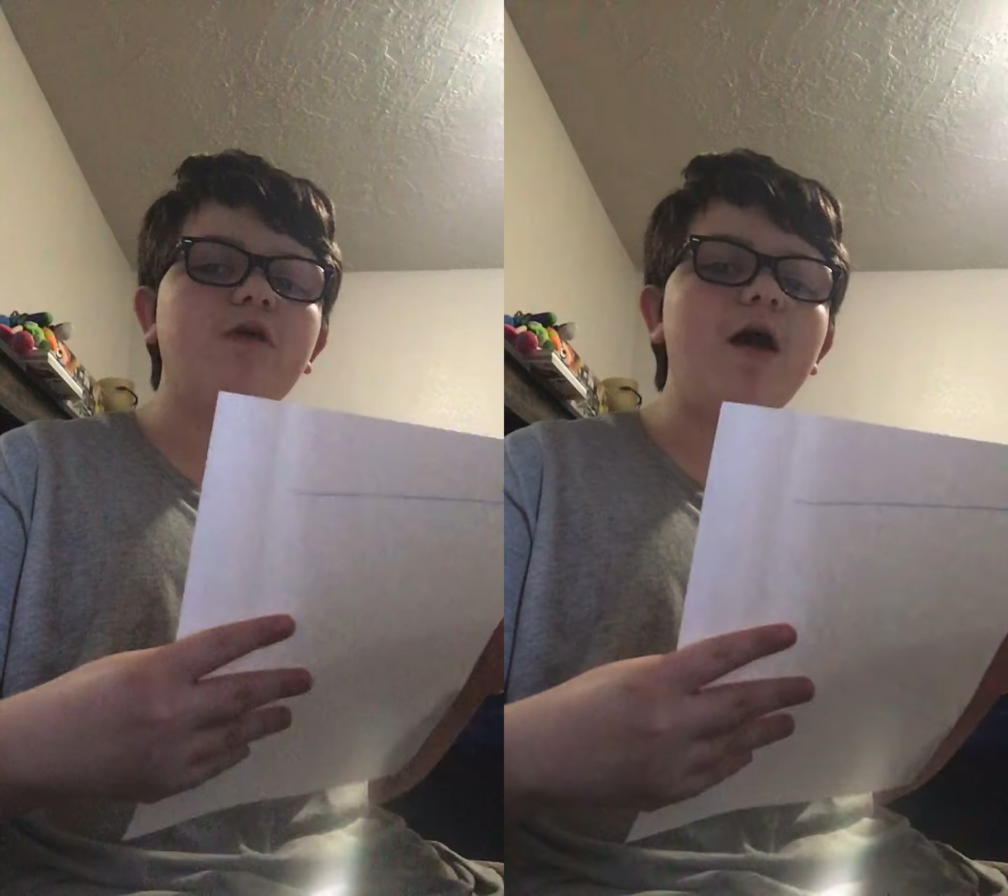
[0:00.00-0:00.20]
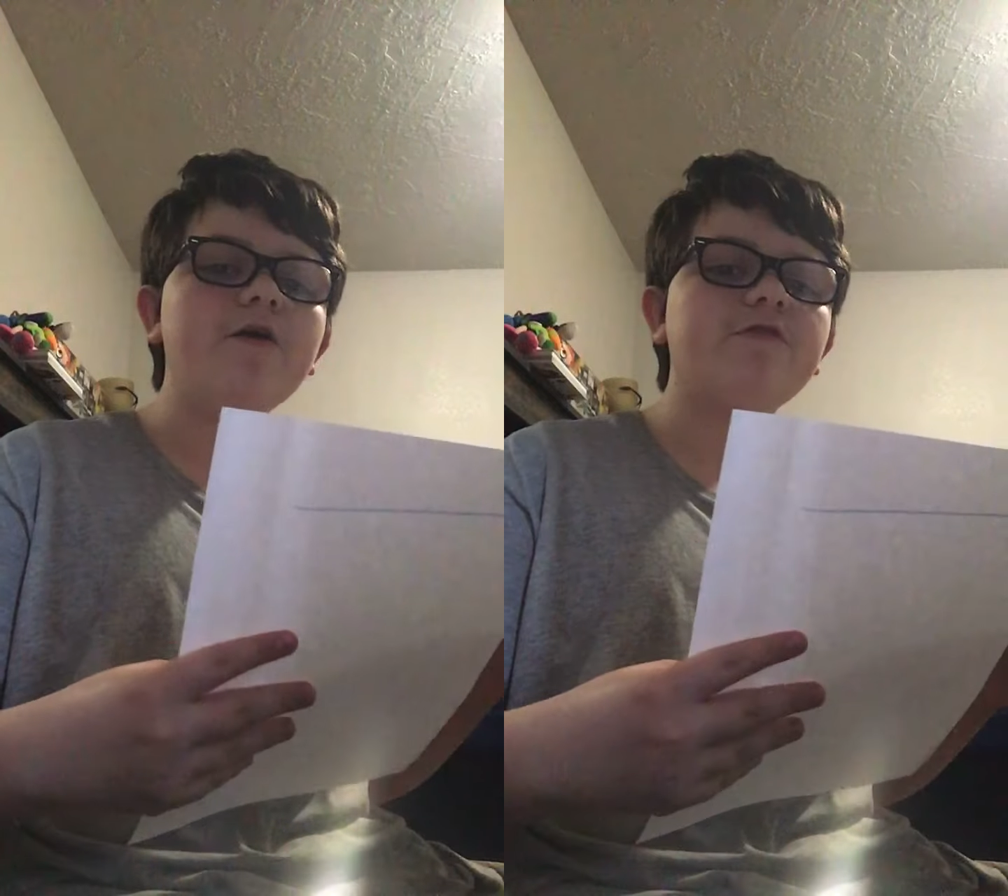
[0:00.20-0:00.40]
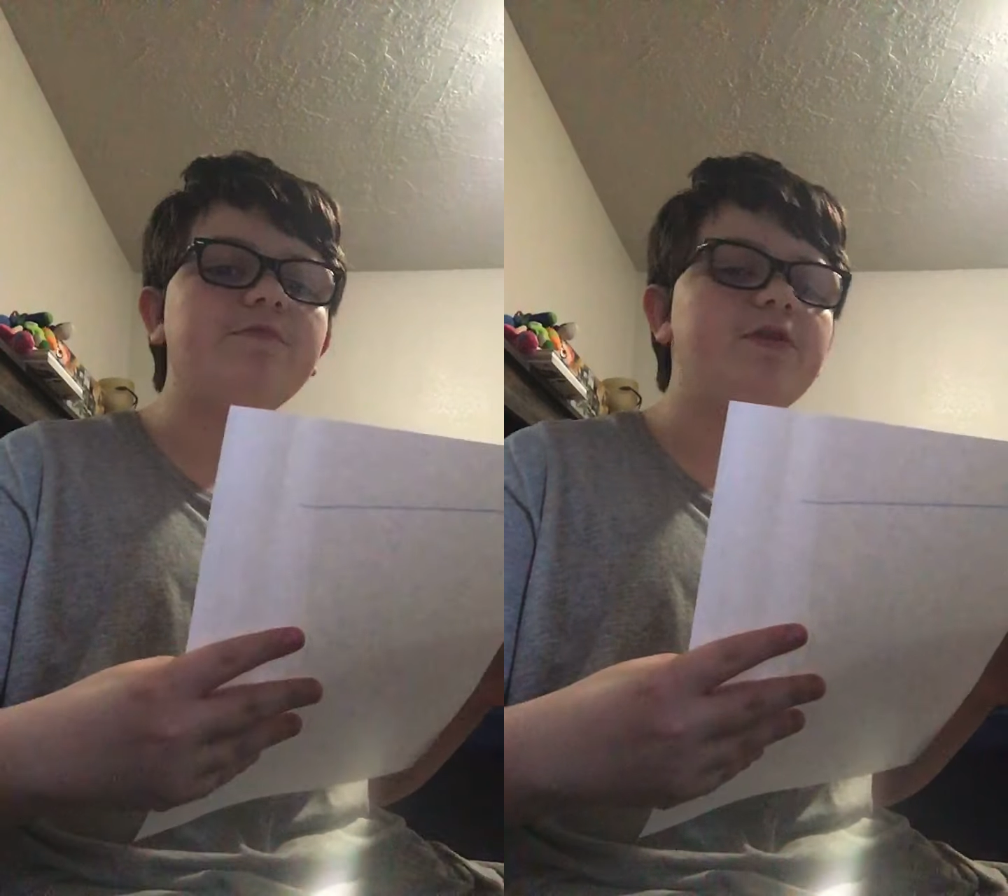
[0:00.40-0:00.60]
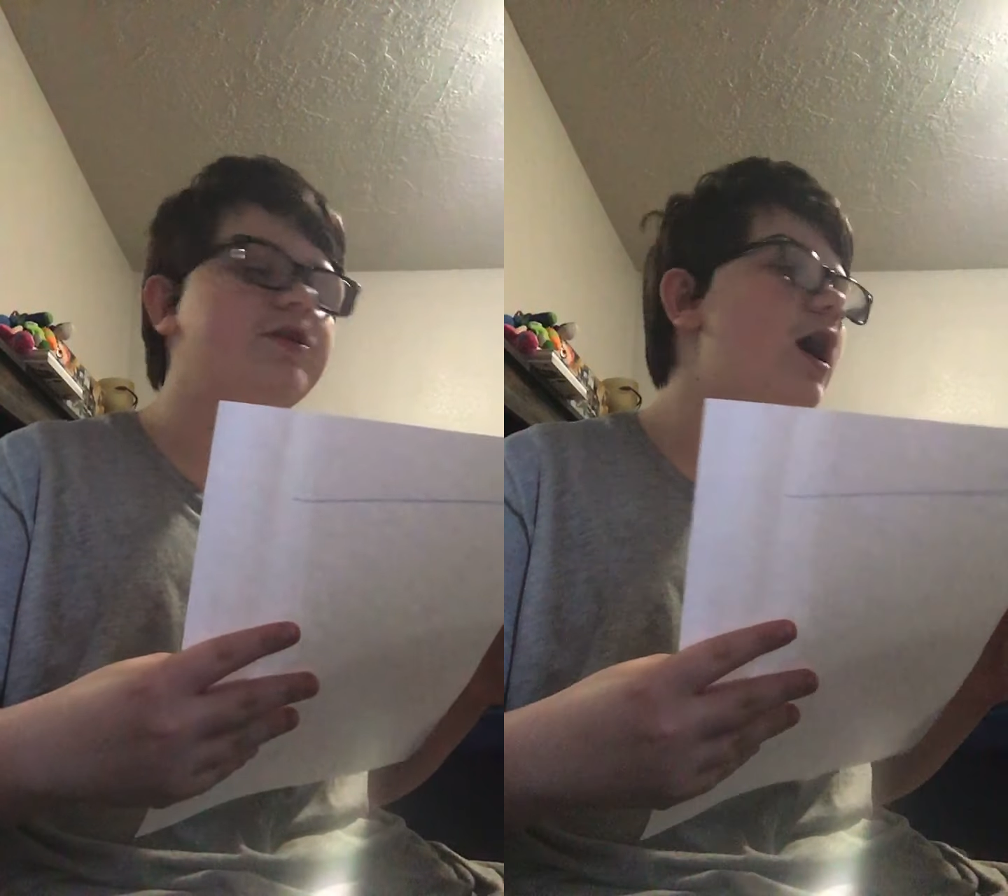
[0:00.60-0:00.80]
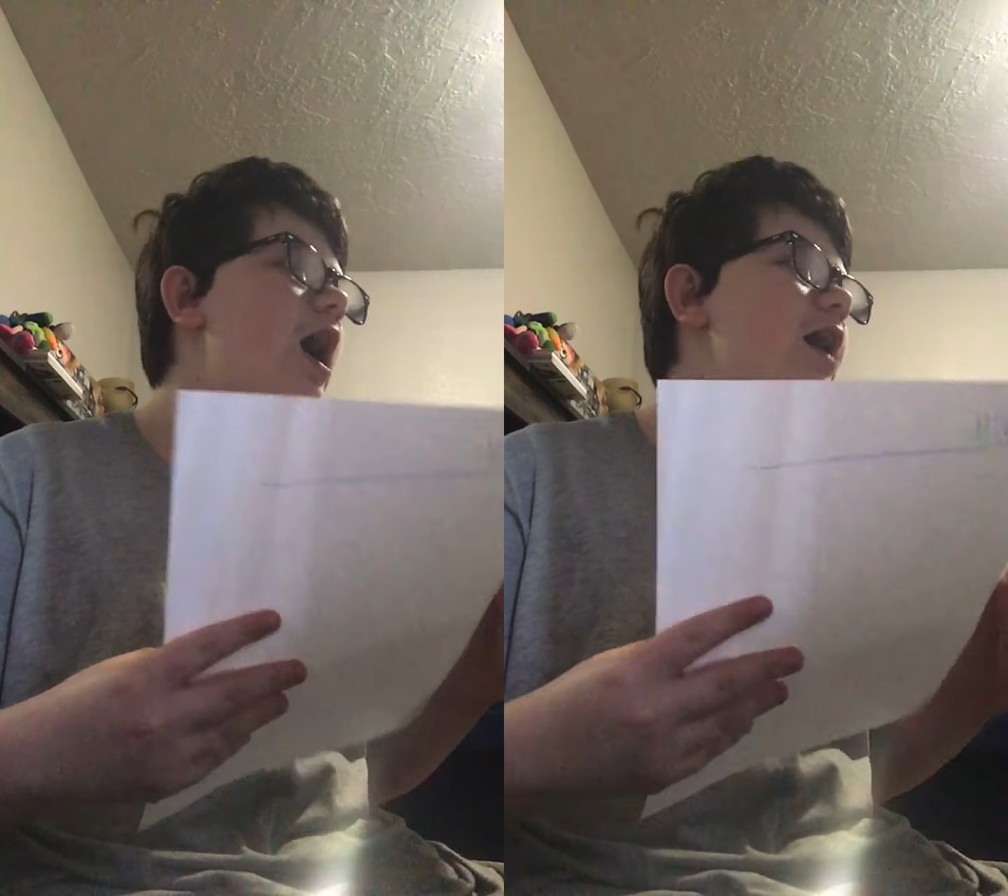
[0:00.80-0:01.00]
Possibly
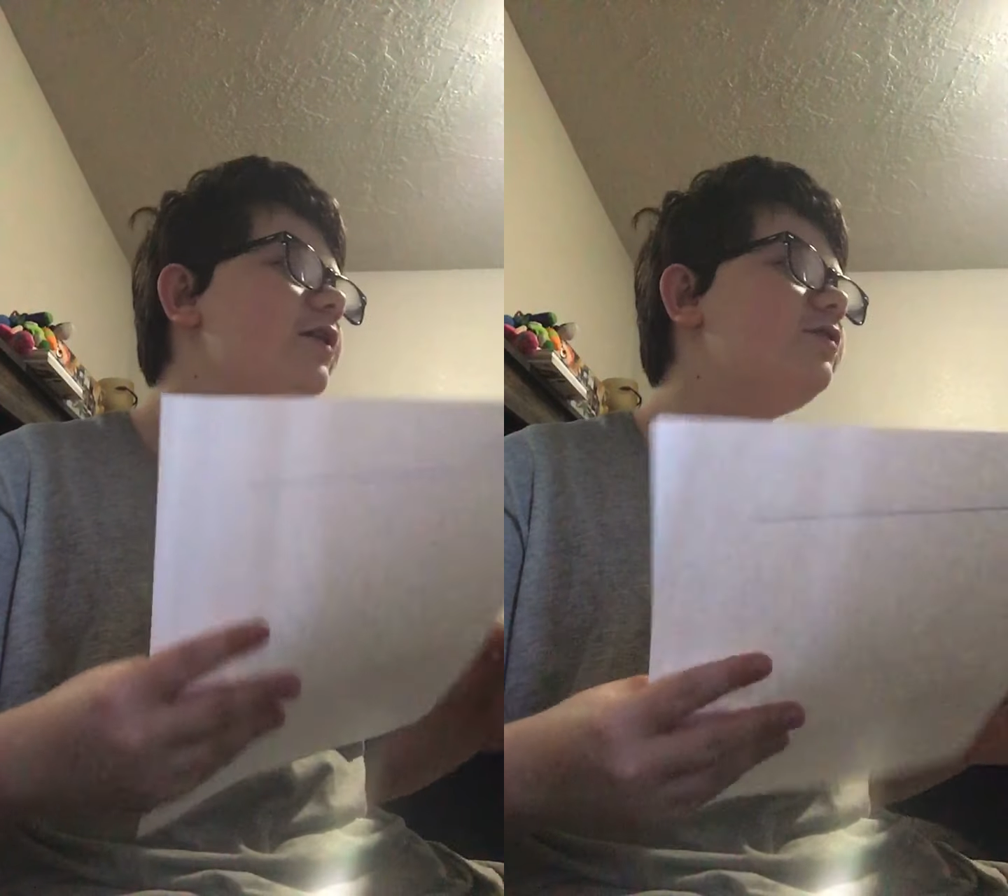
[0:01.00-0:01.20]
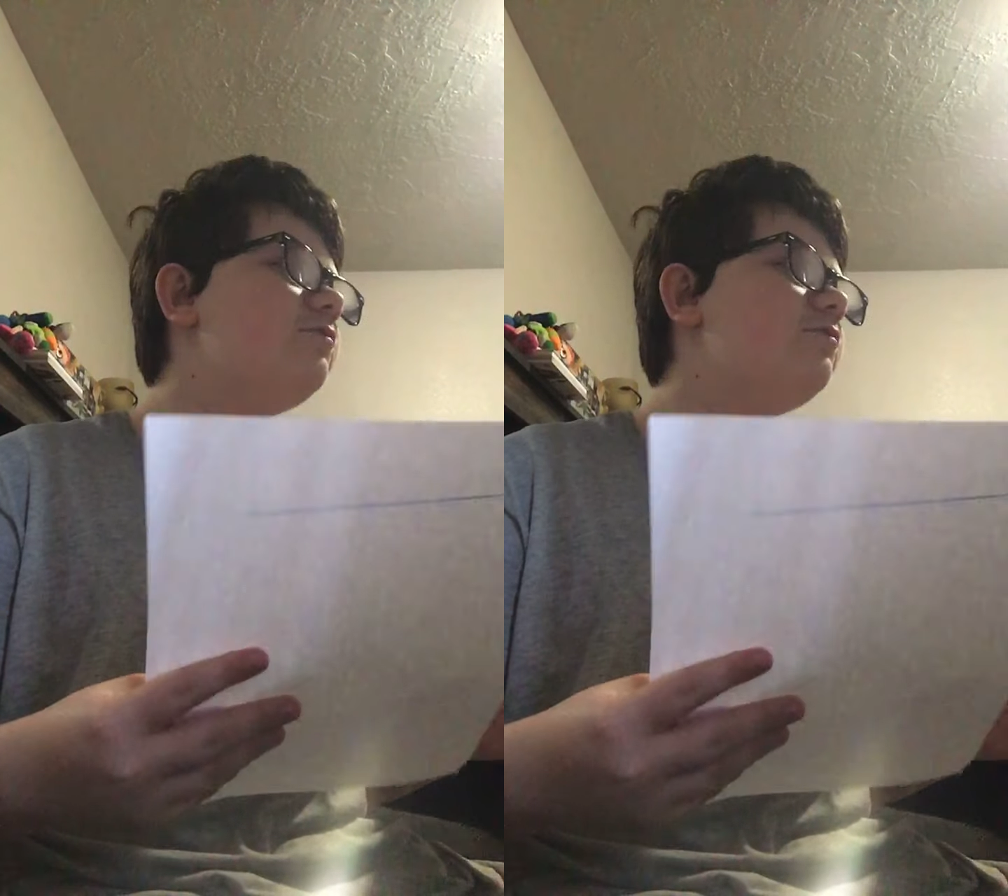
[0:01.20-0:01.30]
not.